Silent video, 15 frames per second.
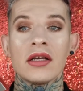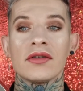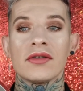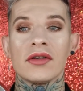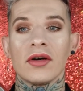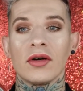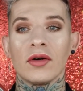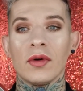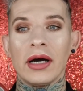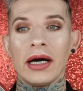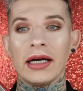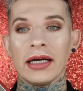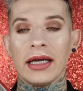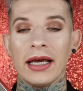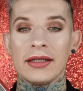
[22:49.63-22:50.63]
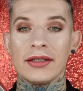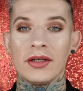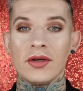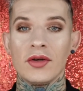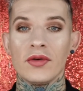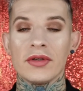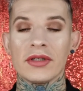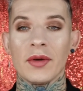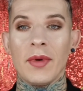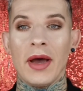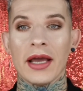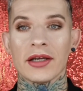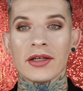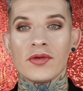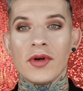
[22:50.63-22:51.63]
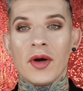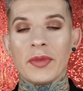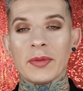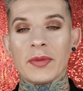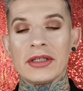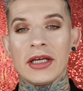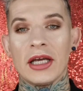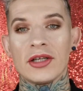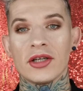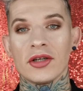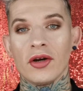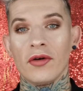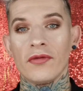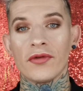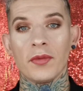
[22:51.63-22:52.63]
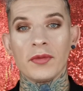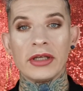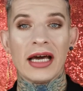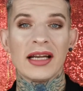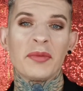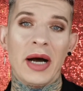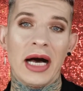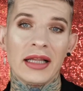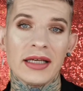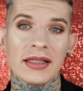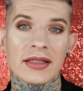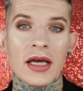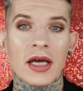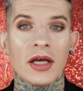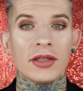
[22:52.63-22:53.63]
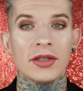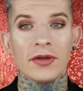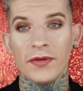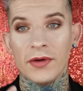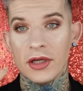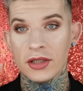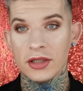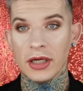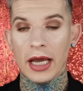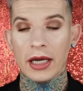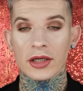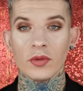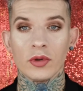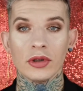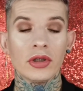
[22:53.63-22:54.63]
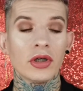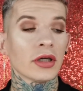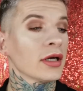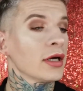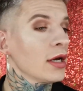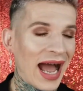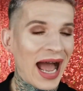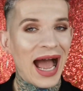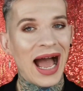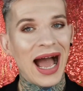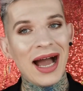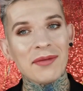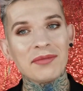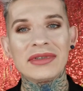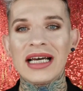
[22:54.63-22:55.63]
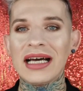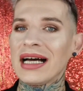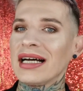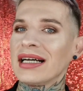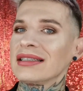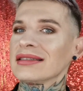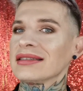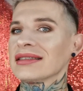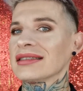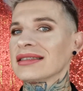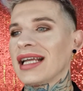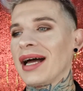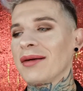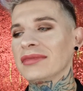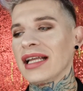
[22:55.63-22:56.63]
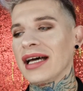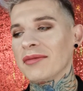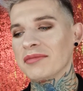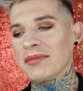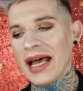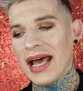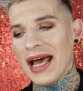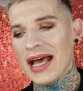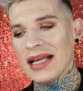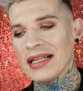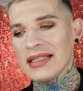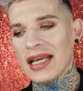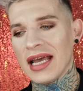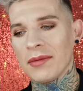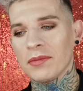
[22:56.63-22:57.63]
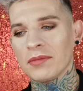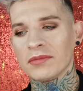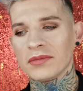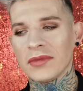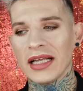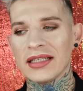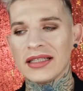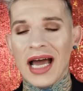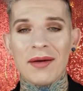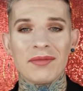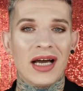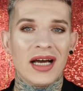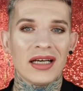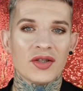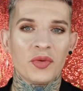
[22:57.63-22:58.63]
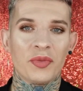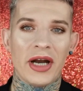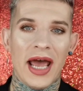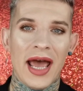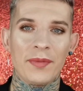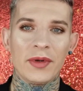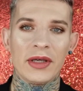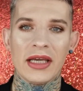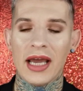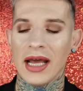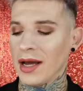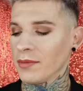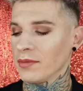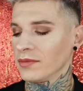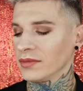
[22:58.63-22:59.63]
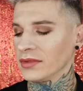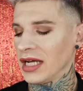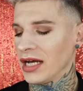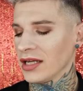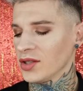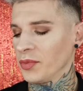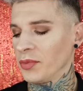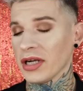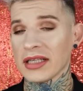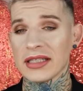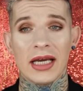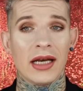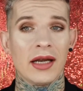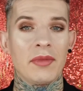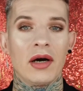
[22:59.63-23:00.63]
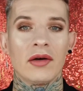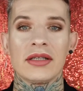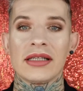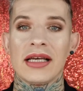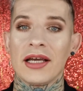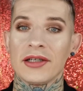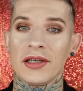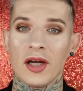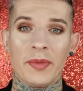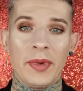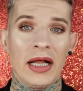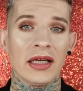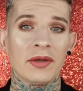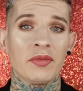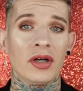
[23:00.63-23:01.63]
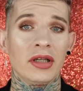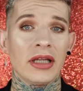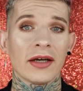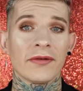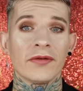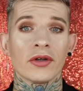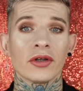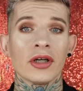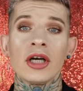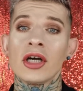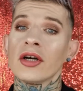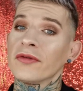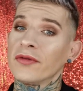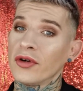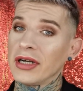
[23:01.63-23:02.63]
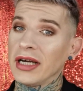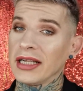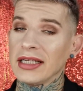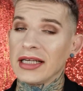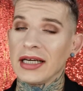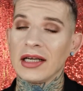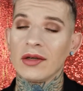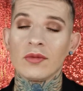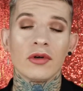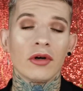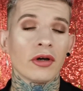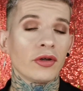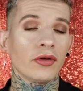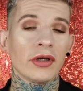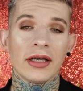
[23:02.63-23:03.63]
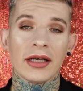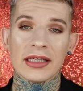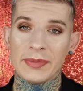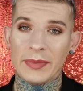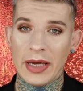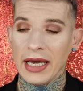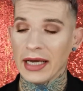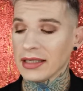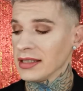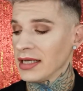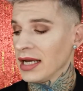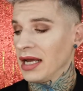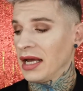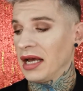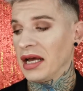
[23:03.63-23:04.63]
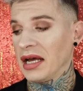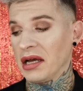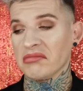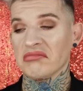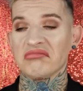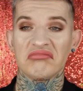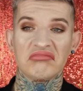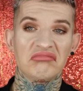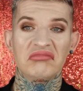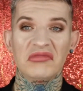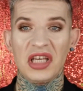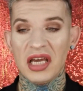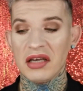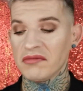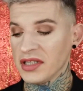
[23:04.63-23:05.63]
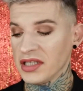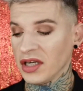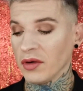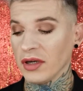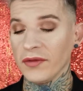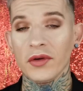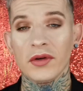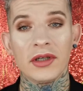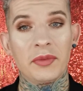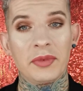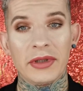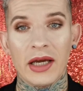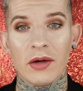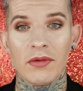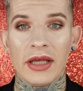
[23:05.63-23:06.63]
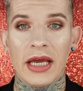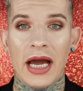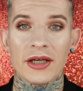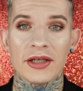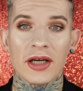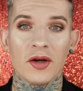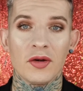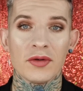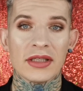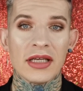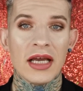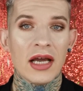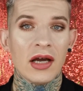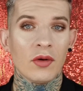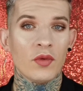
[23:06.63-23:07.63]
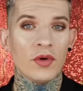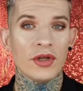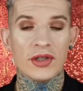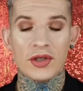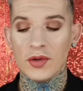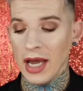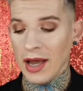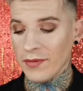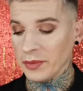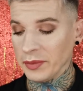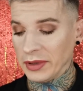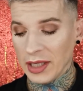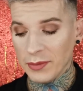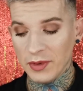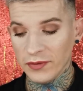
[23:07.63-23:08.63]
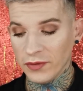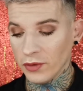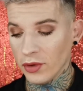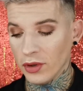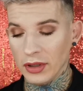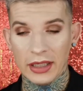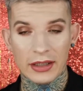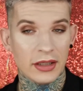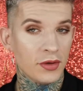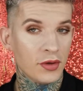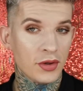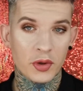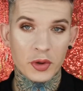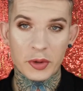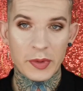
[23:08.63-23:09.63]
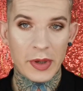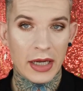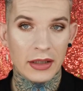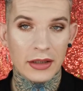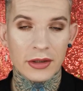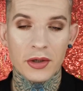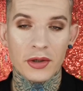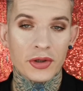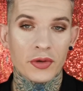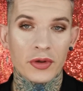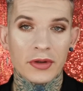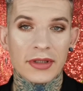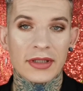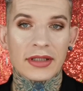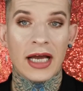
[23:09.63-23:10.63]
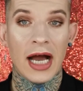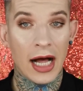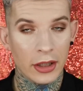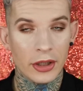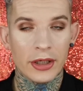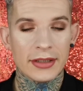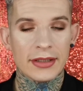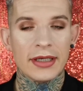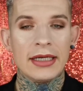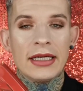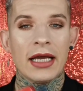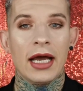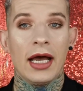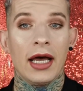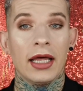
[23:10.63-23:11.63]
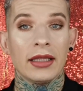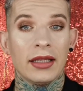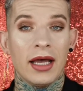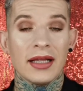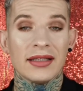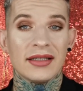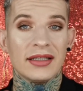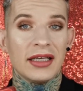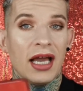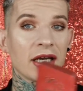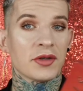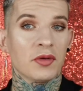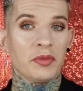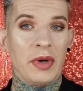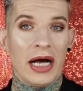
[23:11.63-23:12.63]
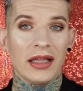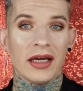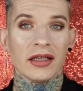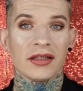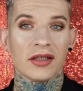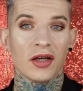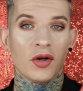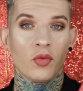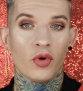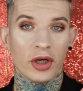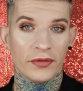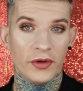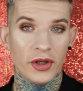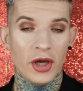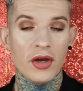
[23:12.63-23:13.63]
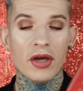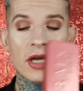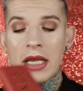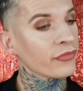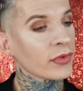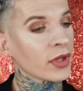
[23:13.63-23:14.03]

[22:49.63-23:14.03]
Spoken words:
So I had to use some extra pigmentation from the other palettes to finish the actual look. I'm not mad, and I'm not super happy, and I'm not super excited about this eyeshadow palette, but like for $4.99, what you can expect. Yeah, so if you want to play with the eyeshadows which you haven't played before, like the neutrals colors, that's the actual palette. It's gonna work for you.